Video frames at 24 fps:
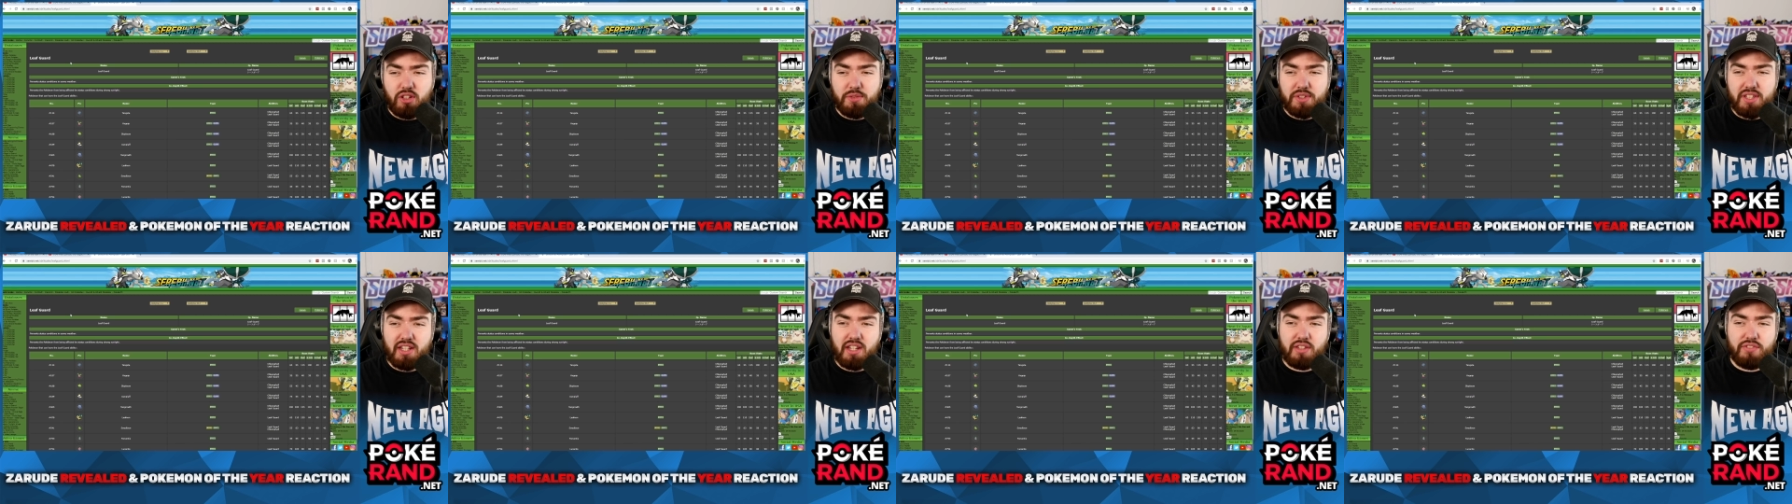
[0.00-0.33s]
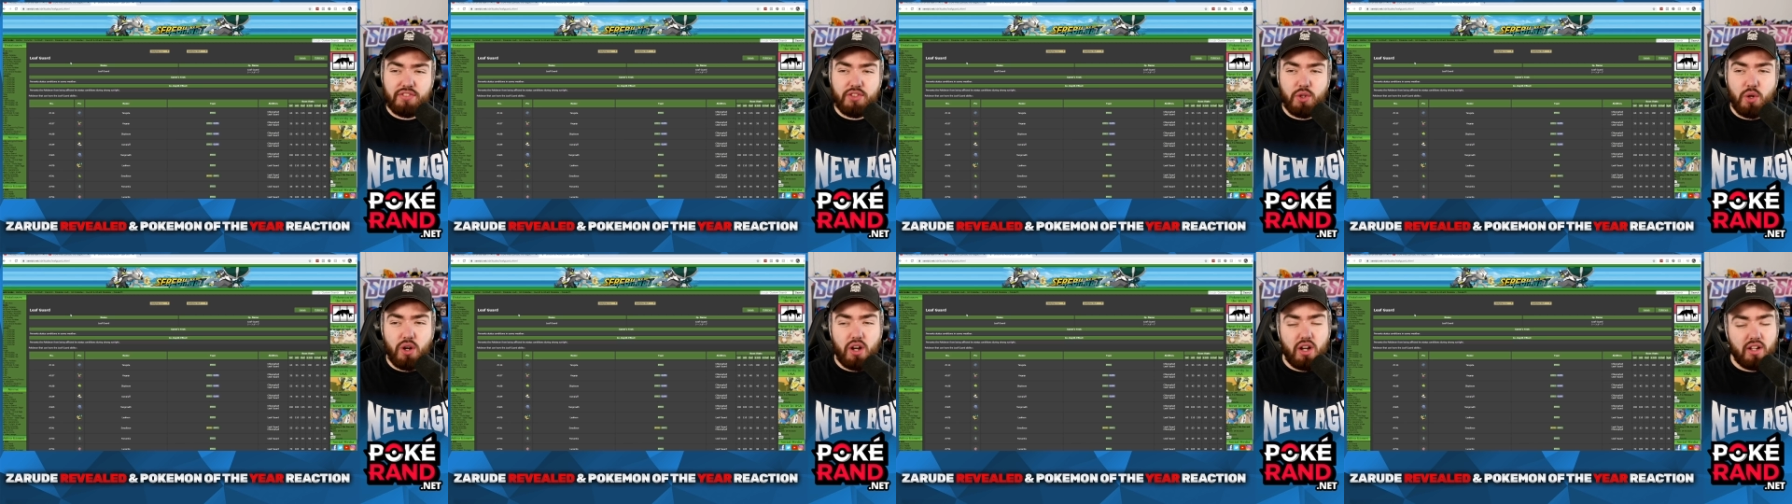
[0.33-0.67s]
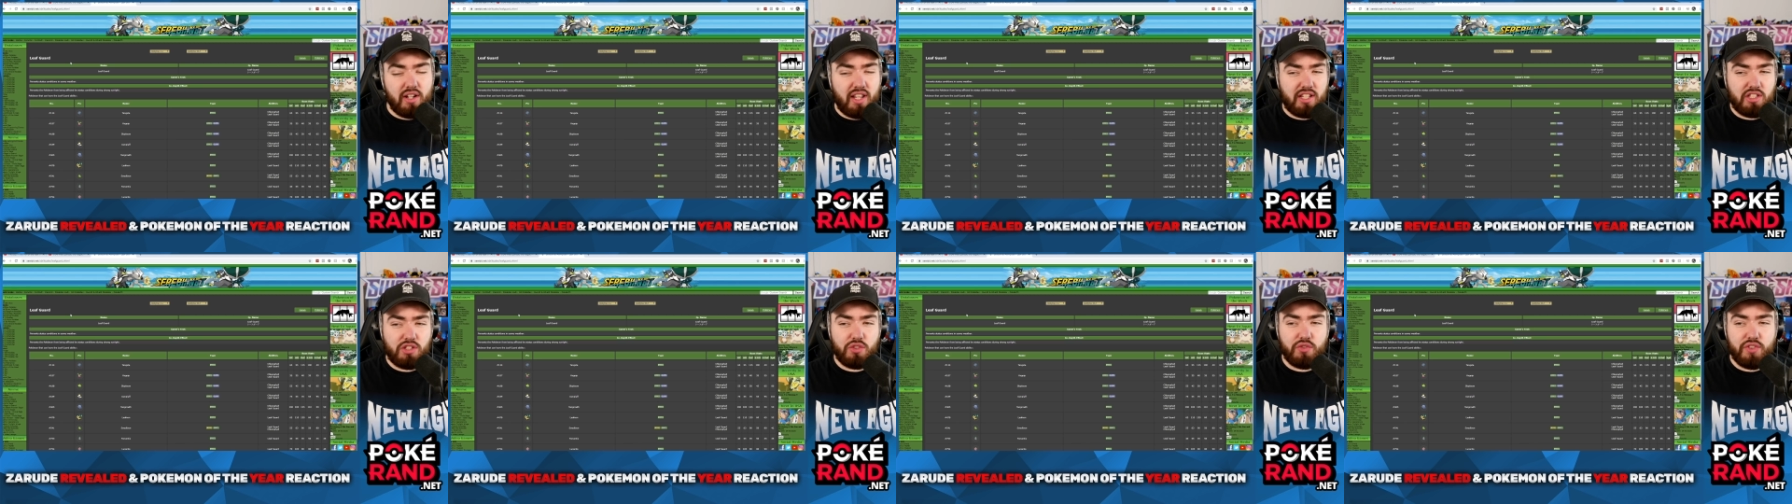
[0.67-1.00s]
but then if you are
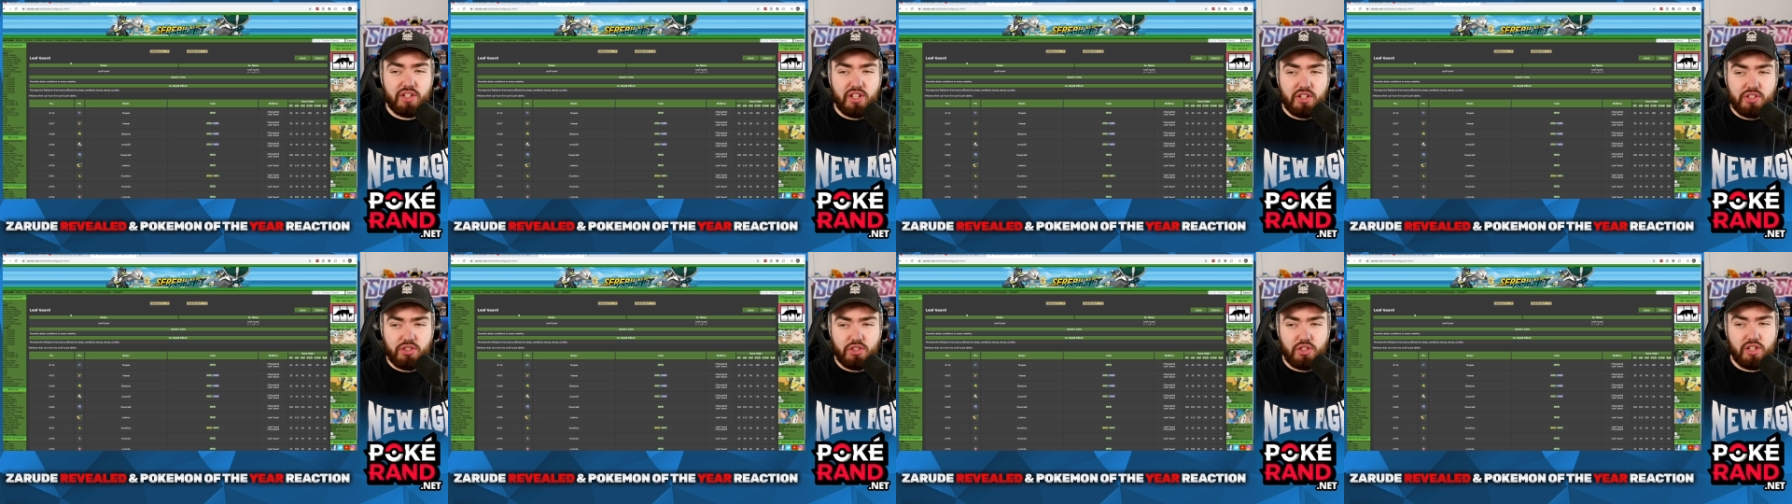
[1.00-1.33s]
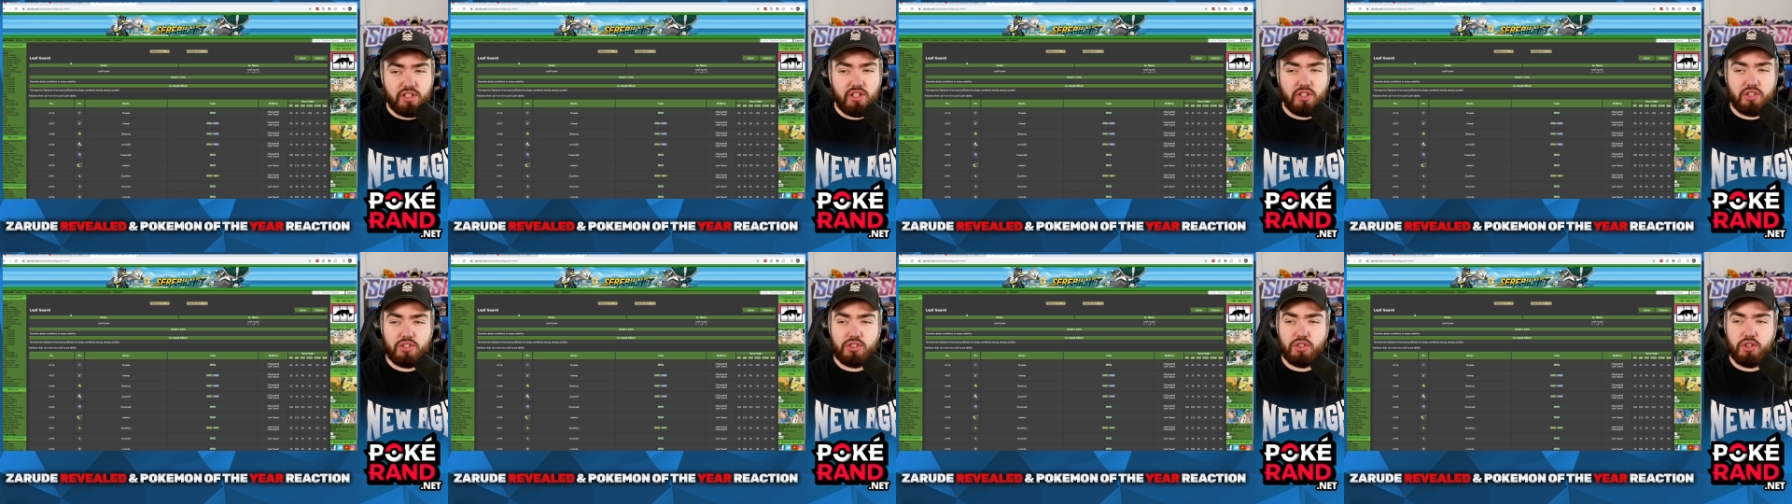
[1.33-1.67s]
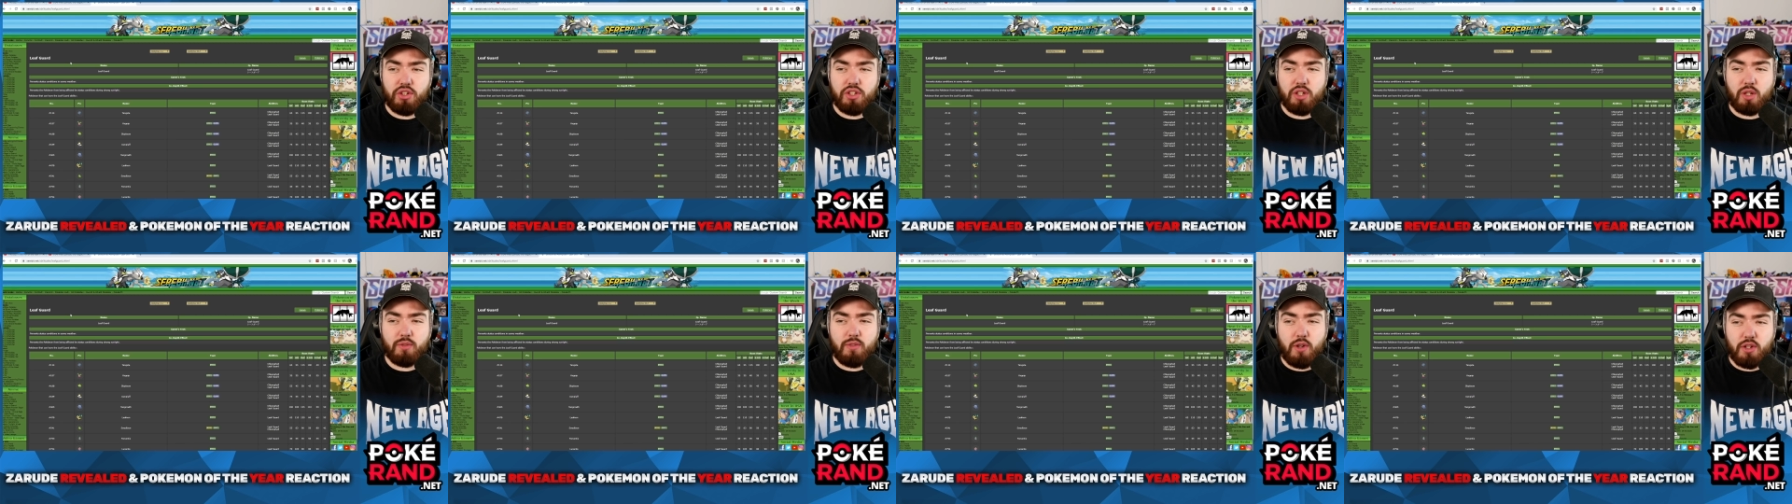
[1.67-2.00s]
against a Venusaur in the
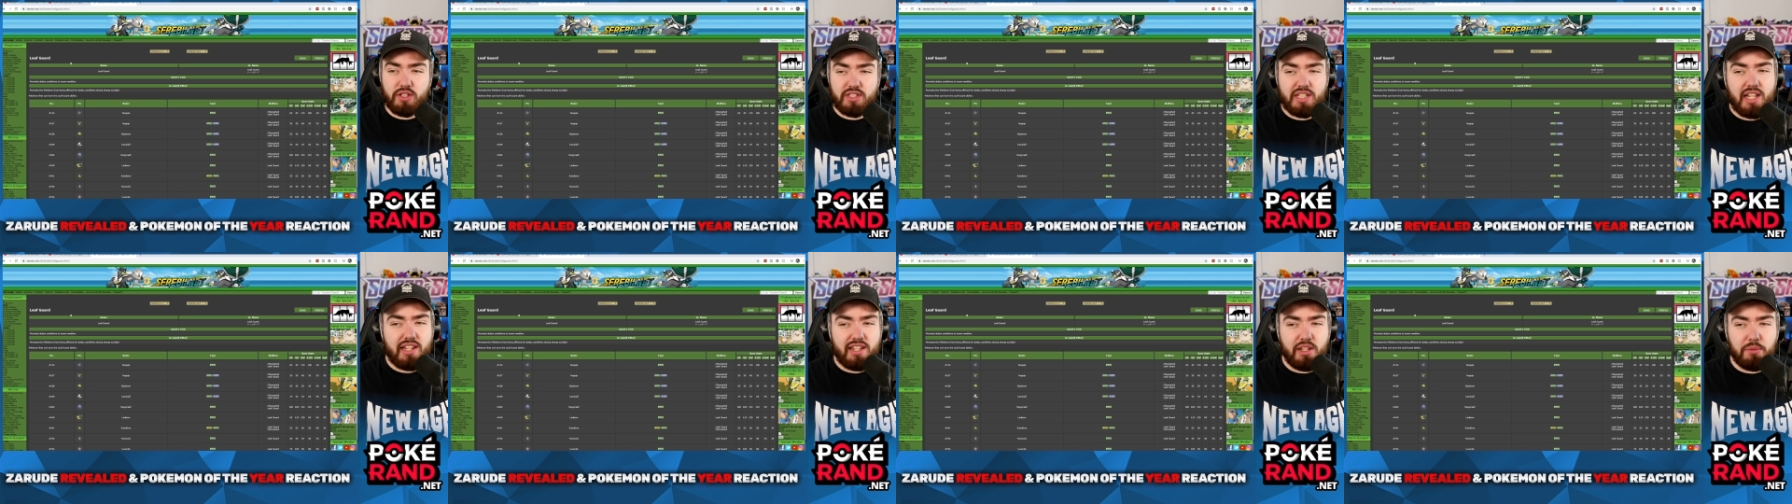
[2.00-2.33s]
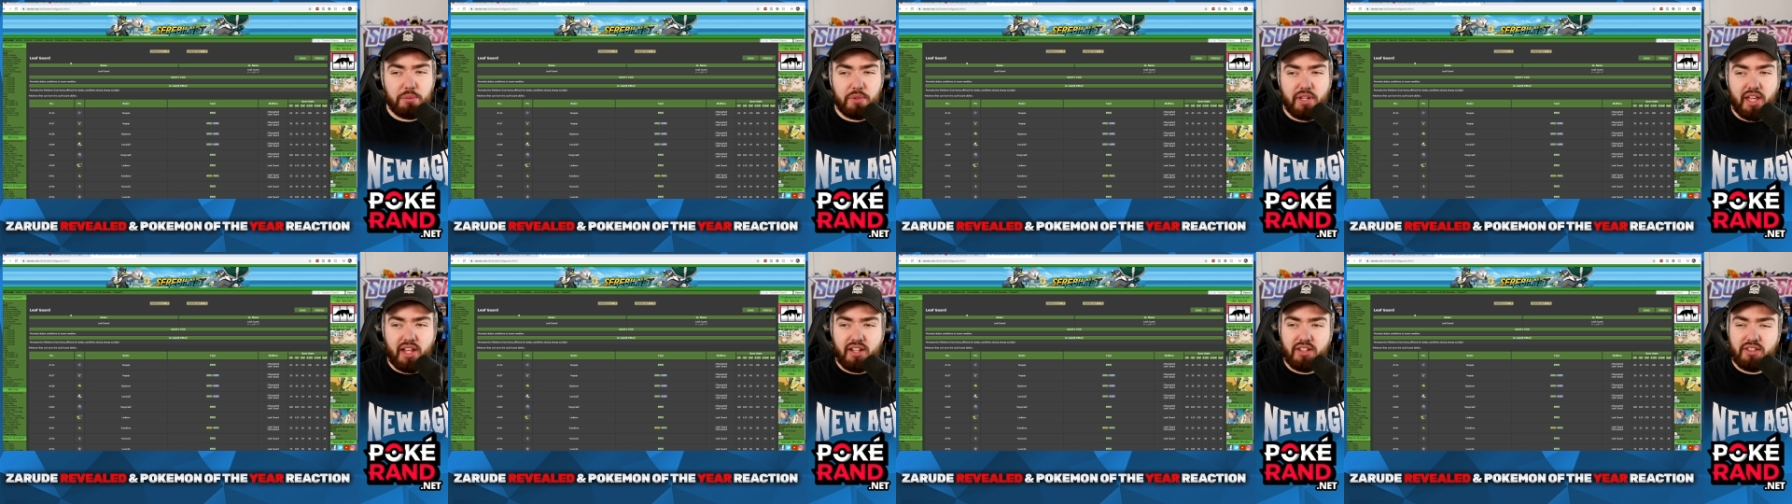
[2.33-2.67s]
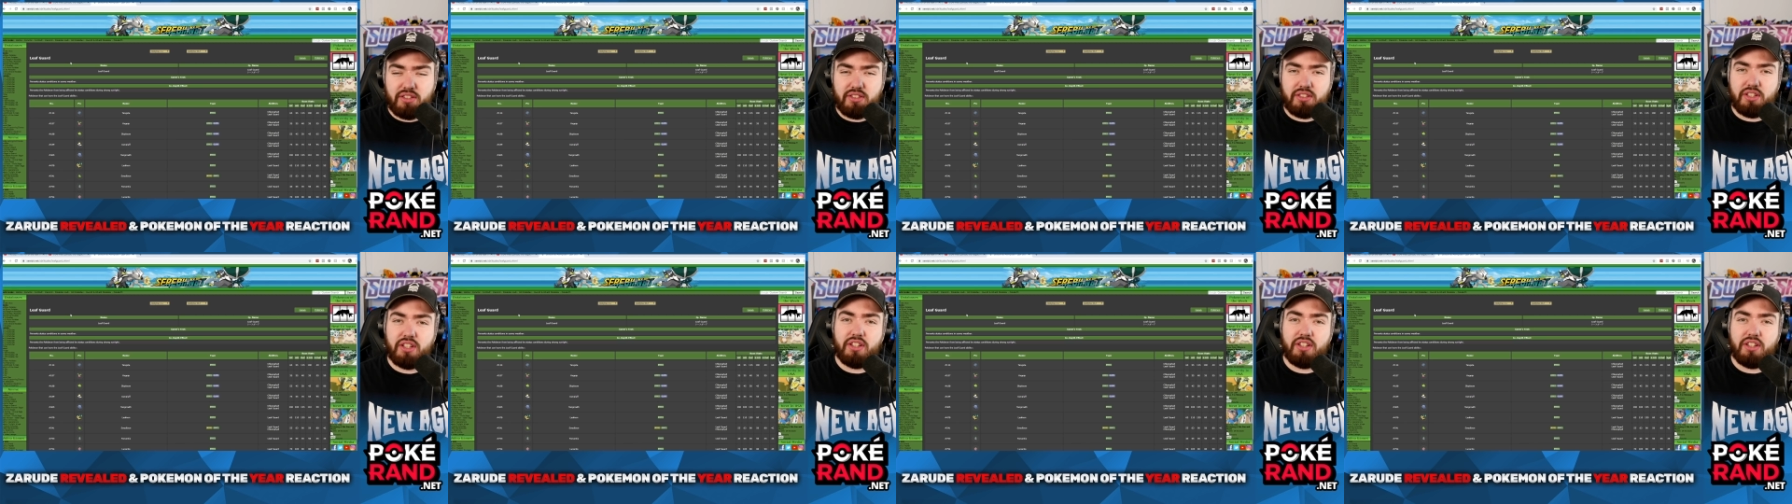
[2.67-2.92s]
sun, you're most likely up against